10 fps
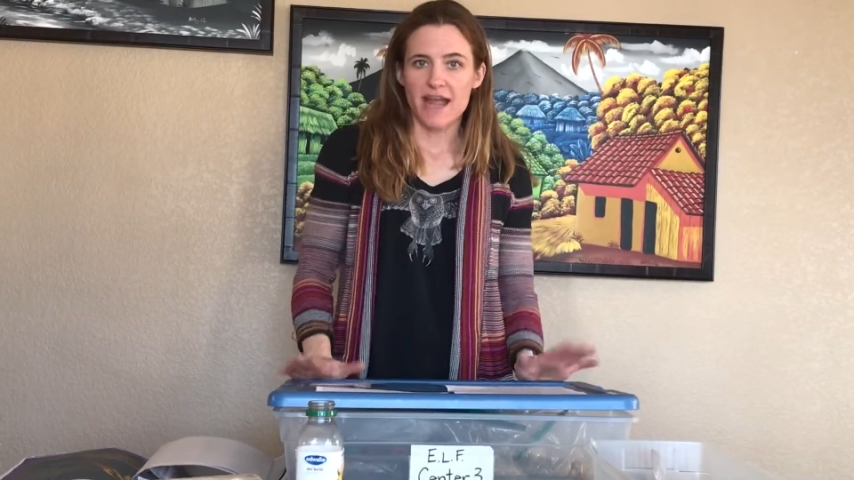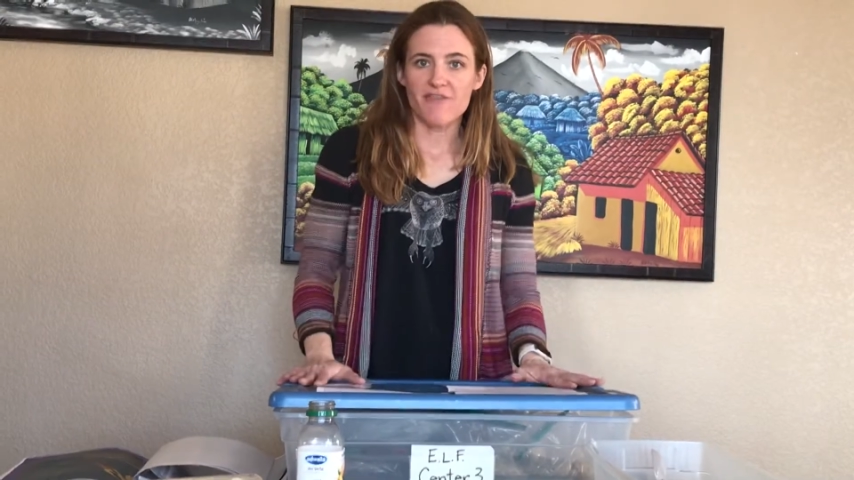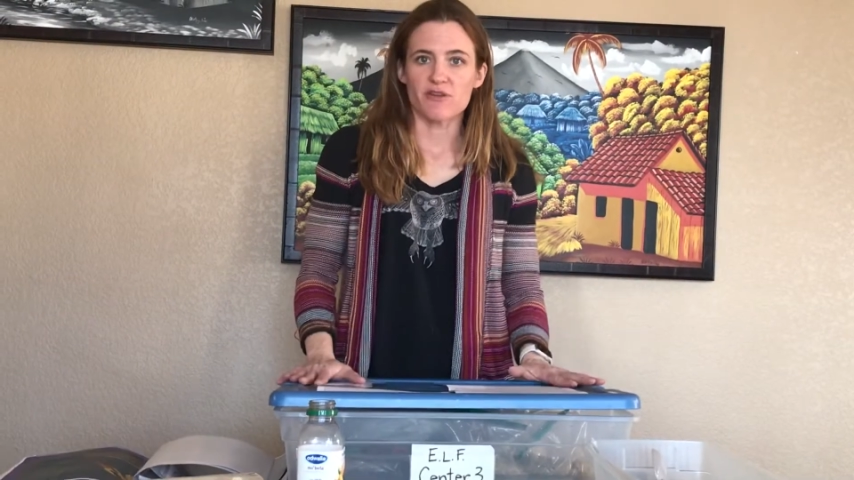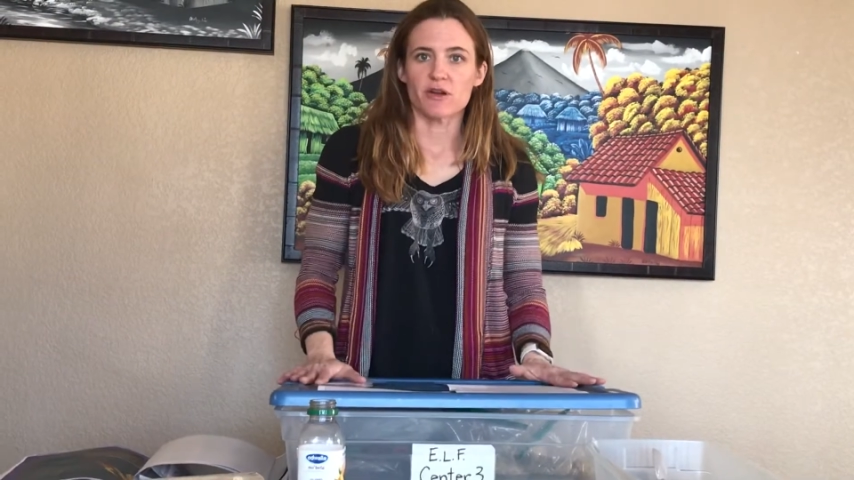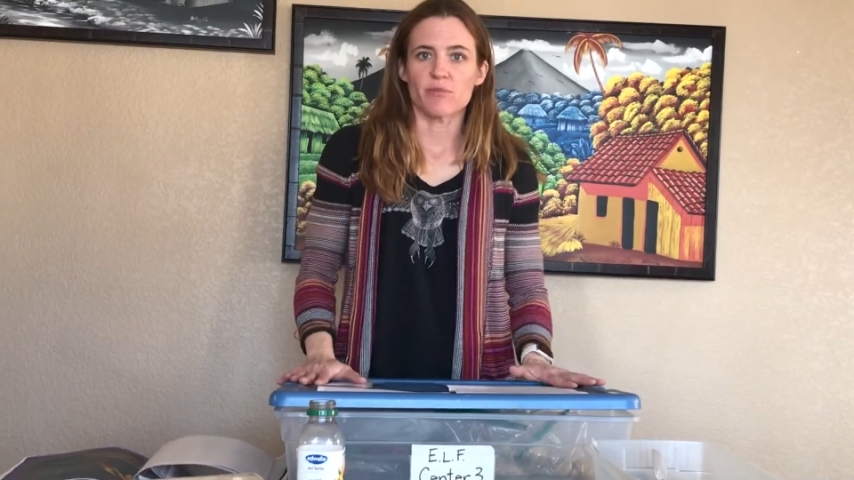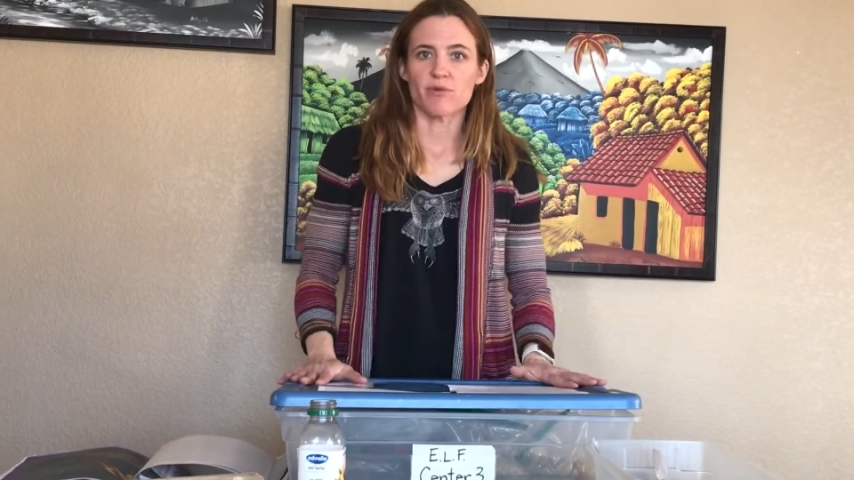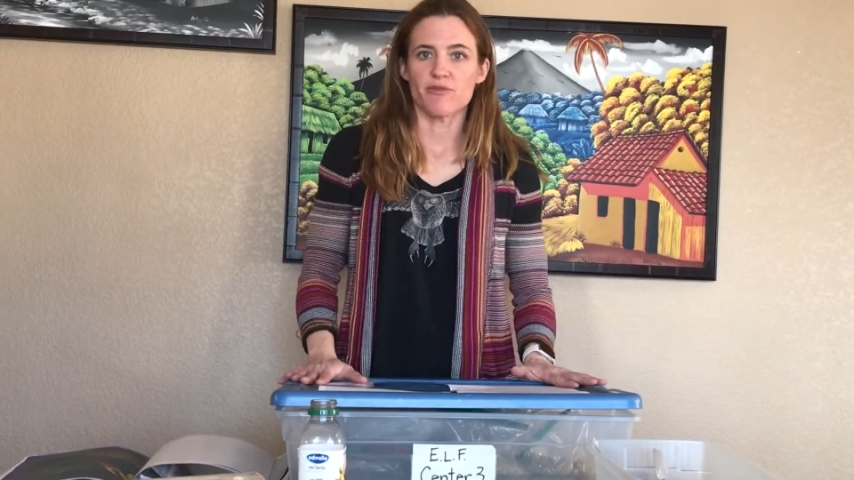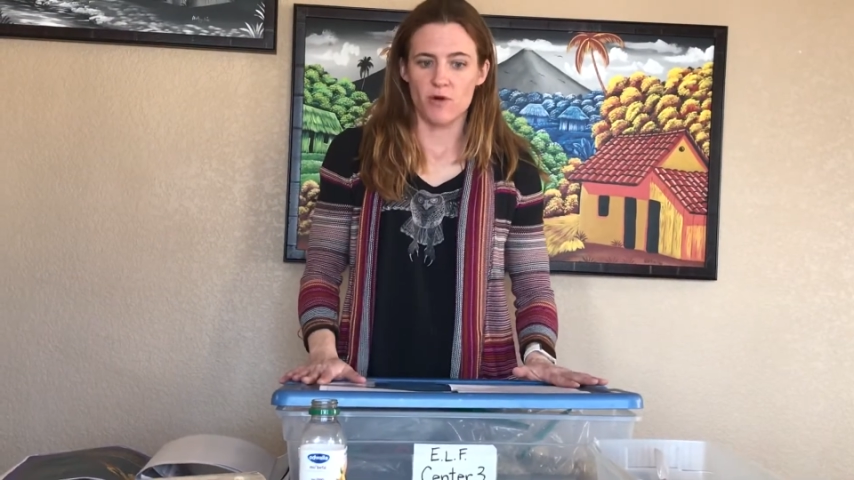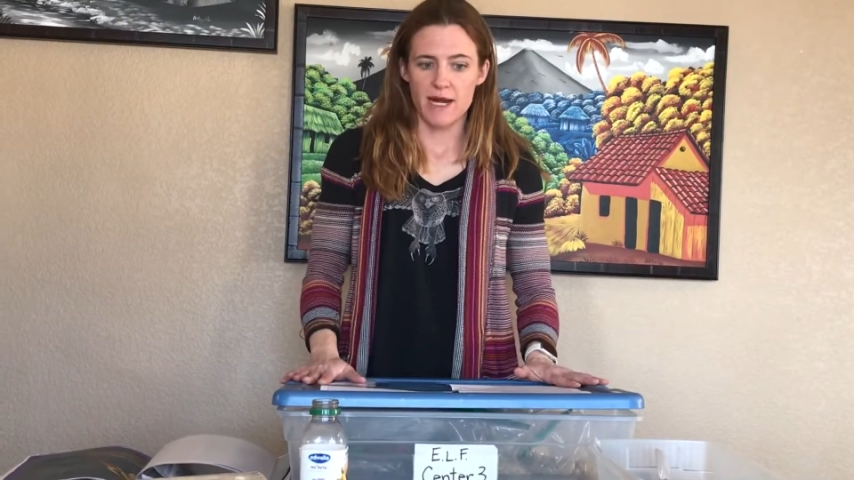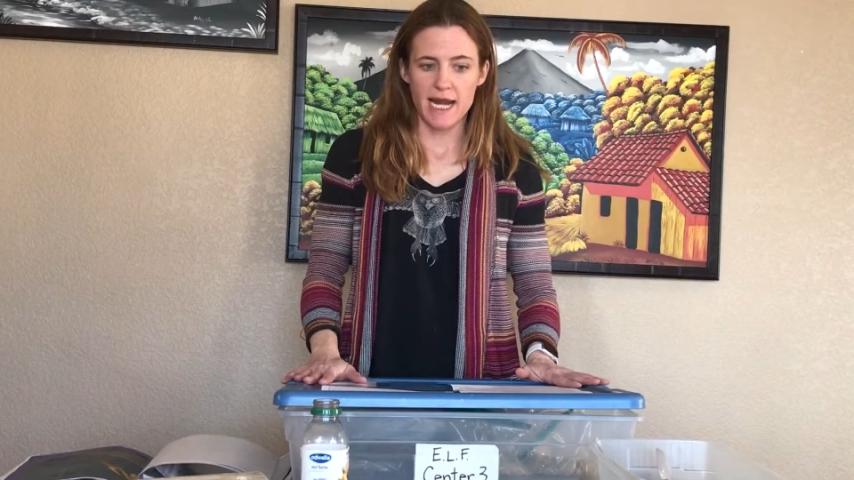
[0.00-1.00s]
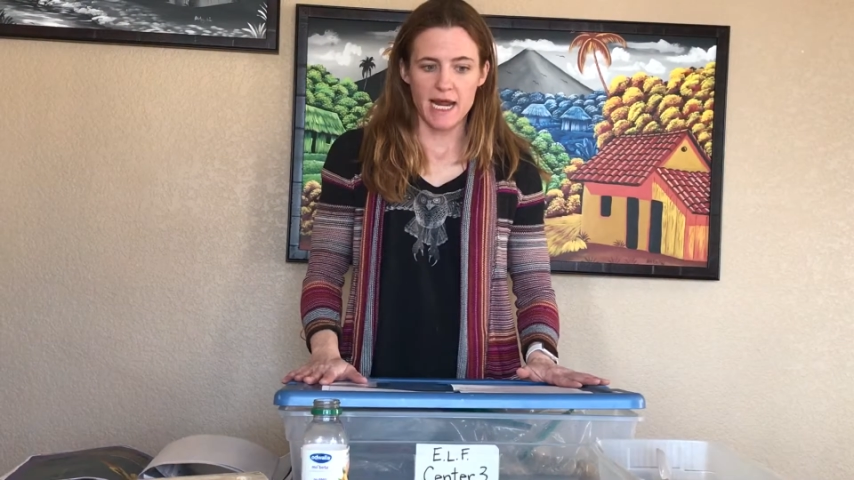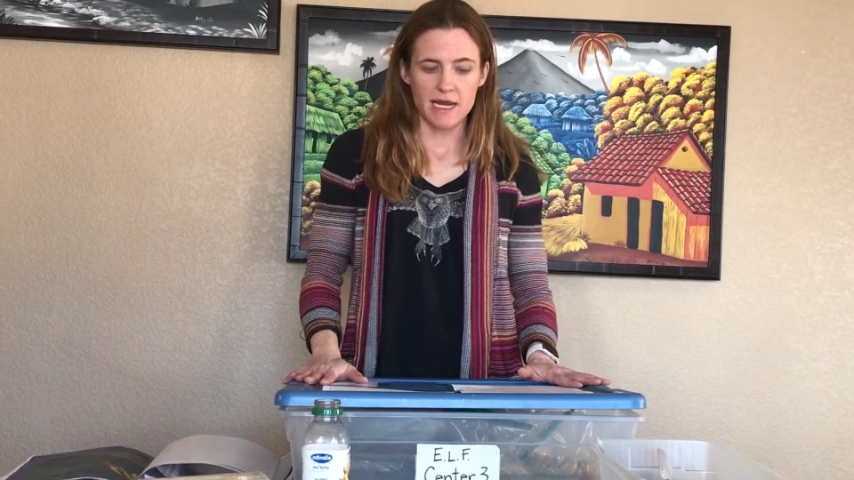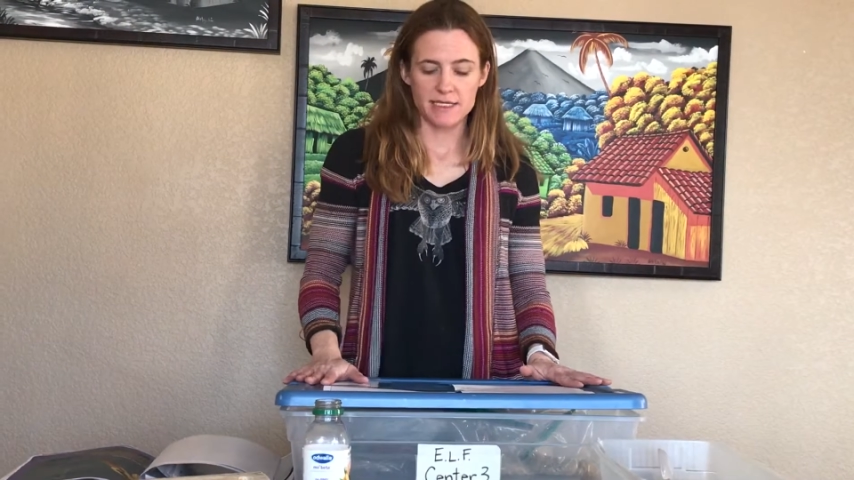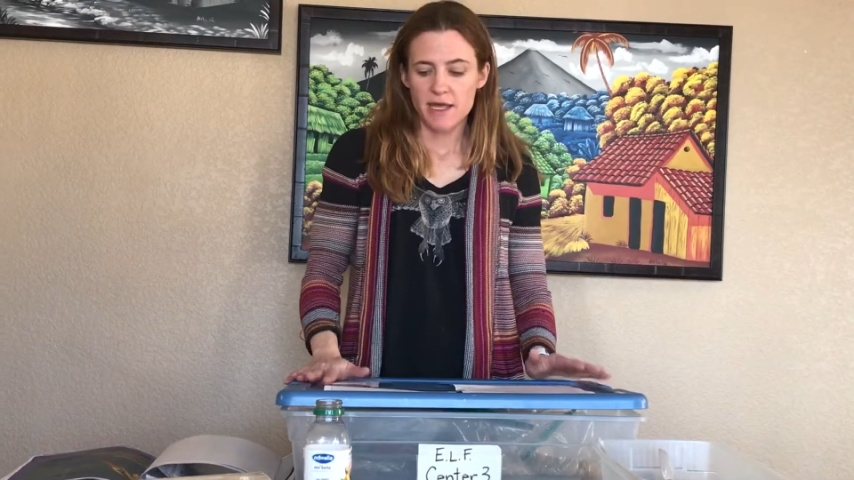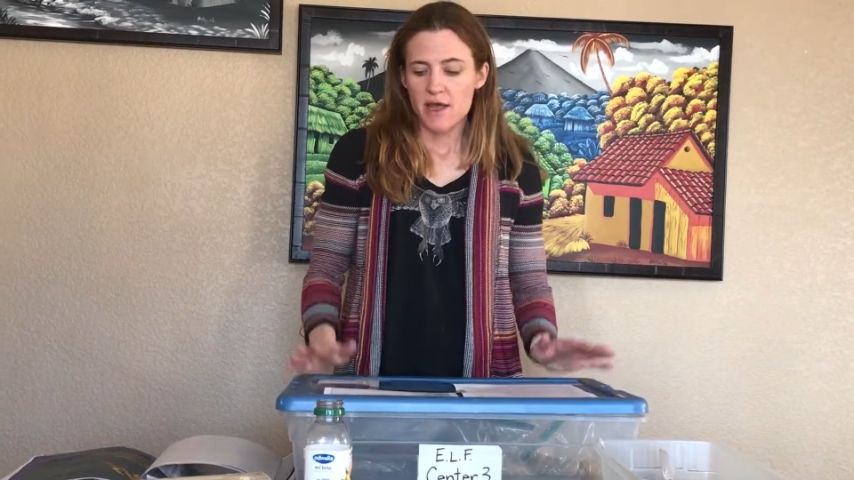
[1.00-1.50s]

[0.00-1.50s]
effort beforehand.